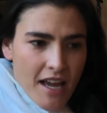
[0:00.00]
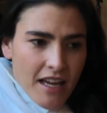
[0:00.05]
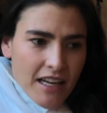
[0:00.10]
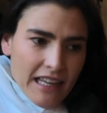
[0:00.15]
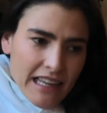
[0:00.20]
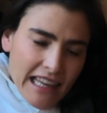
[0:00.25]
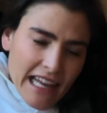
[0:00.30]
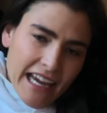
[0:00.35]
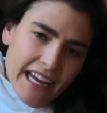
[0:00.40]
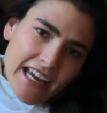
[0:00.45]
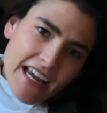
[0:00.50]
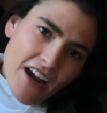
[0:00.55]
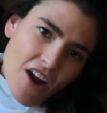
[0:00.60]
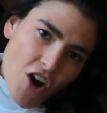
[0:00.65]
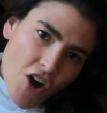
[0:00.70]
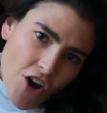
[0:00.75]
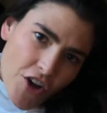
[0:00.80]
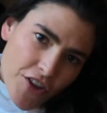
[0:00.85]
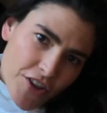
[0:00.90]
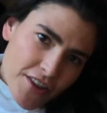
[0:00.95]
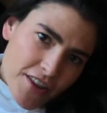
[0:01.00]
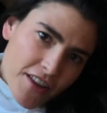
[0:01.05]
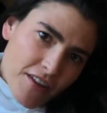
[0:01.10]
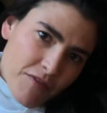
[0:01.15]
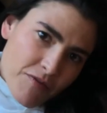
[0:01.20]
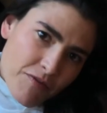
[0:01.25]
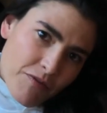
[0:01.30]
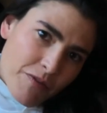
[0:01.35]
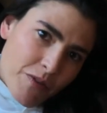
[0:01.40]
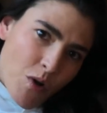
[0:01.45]
like on the
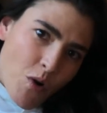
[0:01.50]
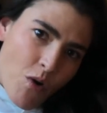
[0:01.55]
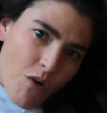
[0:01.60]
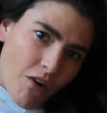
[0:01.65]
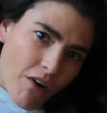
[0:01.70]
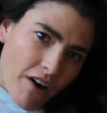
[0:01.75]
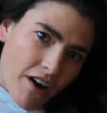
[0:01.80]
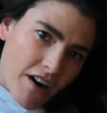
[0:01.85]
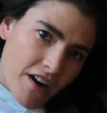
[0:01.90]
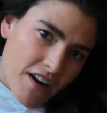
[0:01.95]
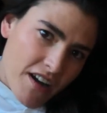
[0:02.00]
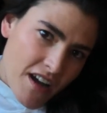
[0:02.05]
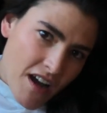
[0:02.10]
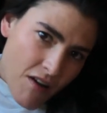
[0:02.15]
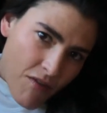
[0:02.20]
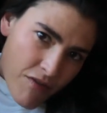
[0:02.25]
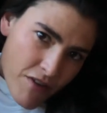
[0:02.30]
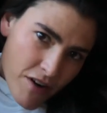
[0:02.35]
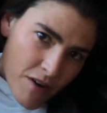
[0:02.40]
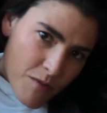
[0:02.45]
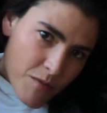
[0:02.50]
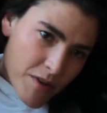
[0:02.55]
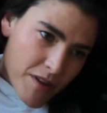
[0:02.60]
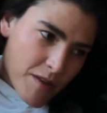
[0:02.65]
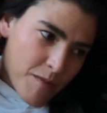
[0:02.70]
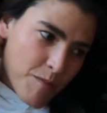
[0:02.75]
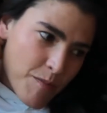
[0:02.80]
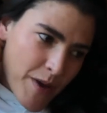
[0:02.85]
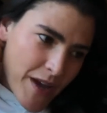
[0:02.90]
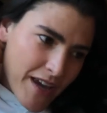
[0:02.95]
floor covered with
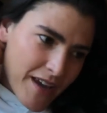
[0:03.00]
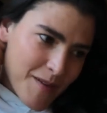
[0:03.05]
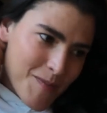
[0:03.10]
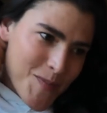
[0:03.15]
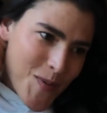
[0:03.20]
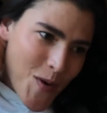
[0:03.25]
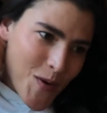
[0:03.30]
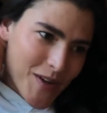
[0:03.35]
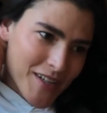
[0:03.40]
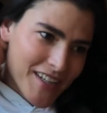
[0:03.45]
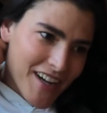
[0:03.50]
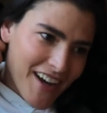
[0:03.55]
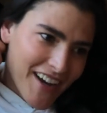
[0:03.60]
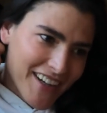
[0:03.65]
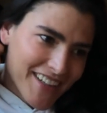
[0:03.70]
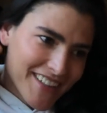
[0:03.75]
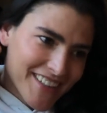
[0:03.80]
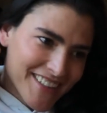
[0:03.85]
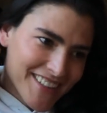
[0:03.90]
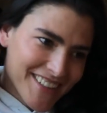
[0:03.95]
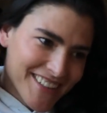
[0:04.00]
a pink polka dot